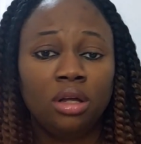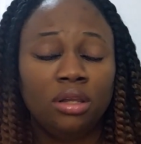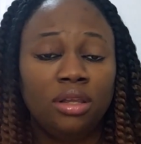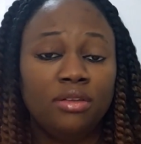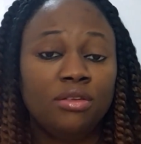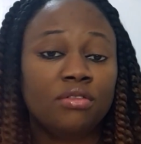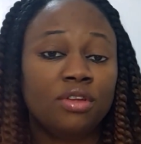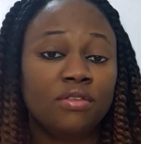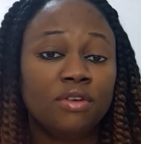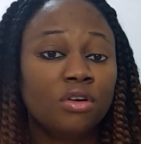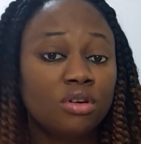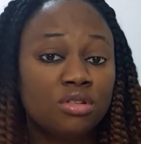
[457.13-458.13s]
They've
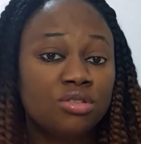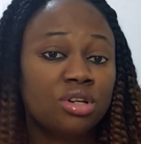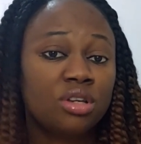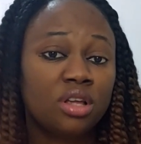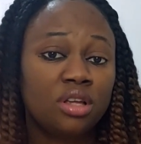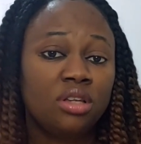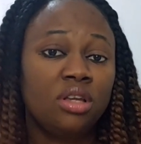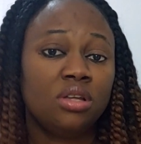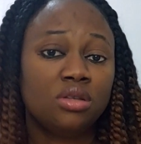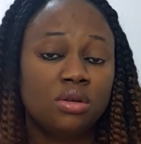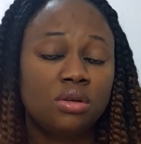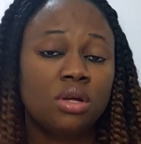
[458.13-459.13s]
not constructed it yet,
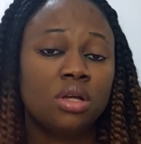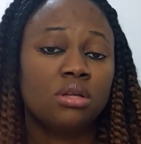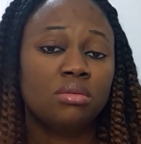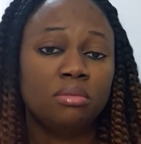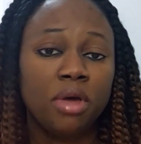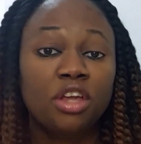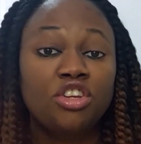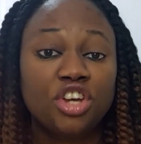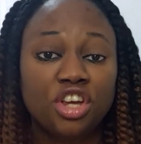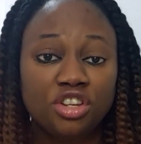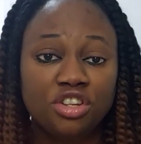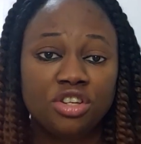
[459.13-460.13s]
so you can make
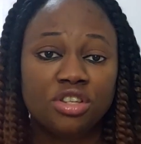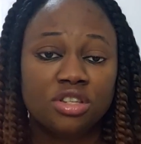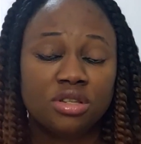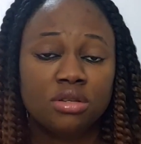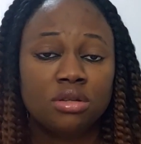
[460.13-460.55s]
changes,